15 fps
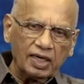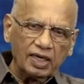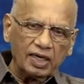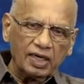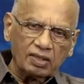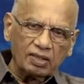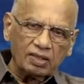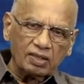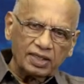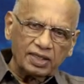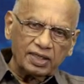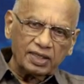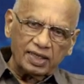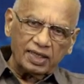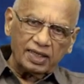And
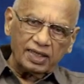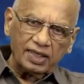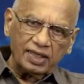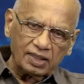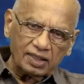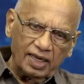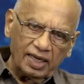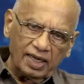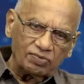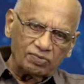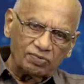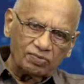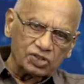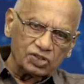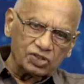at either
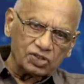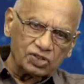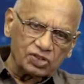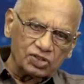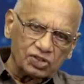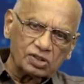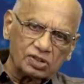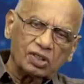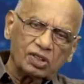end of this